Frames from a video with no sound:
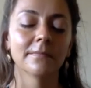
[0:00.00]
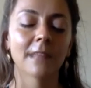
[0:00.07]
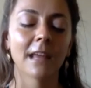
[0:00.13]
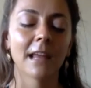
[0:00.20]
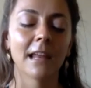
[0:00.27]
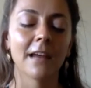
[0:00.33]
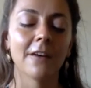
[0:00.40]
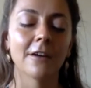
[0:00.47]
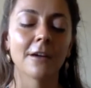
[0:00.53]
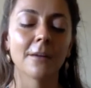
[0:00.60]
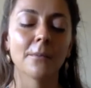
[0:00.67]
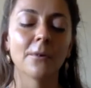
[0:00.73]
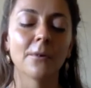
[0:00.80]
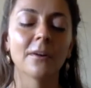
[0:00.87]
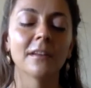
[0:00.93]
Allowing
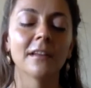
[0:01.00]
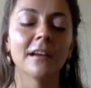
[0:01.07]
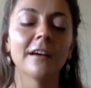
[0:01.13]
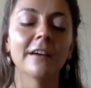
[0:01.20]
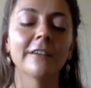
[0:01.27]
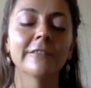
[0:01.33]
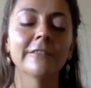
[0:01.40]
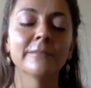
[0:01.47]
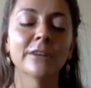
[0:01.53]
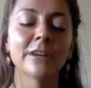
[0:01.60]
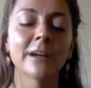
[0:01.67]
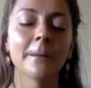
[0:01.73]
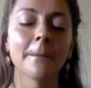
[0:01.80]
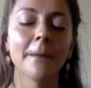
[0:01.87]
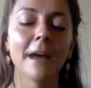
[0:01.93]
more love, more
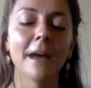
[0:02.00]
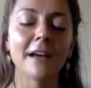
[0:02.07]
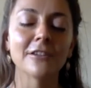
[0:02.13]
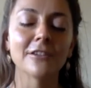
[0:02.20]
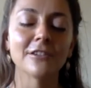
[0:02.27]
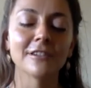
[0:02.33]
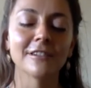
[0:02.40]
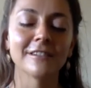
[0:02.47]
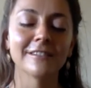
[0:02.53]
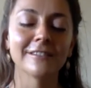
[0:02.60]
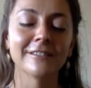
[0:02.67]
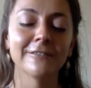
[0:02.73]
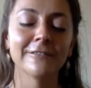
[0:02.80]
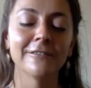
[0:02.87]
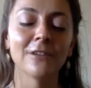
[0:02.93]
compassion
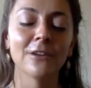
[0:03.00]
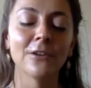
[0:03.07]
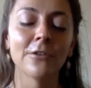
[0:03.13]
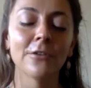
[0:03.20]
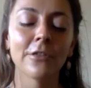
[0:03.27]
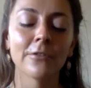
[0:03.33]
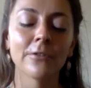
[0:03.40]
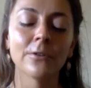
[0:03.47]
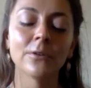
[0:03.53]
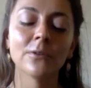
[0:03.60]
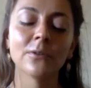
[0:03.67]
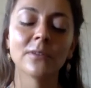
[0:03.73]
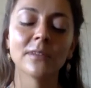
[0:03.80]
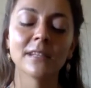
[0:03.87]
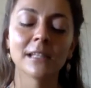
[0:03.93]
to flow
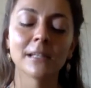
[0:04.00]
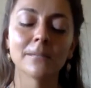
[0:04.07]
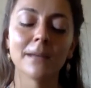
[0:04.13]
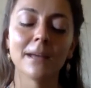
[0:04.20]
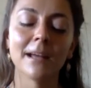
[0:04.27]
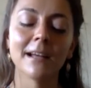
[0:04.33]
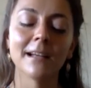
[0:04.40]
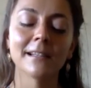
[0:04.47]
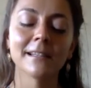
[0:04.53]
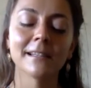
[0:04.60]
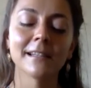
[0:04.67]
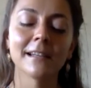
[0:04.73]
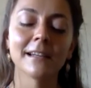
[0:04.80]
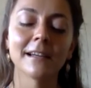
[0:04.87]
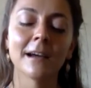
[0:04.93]
through the
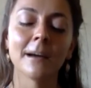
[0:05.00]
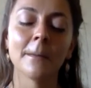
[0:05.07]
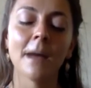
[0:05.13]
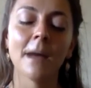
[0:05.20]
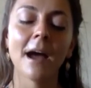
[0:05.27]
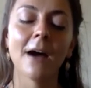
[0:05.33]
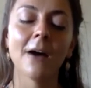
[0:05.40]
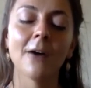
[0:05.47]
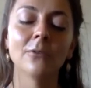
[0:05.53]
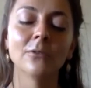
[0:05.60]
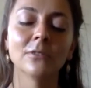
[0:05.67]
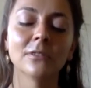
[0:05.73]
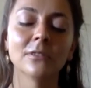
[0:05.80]
space and come out.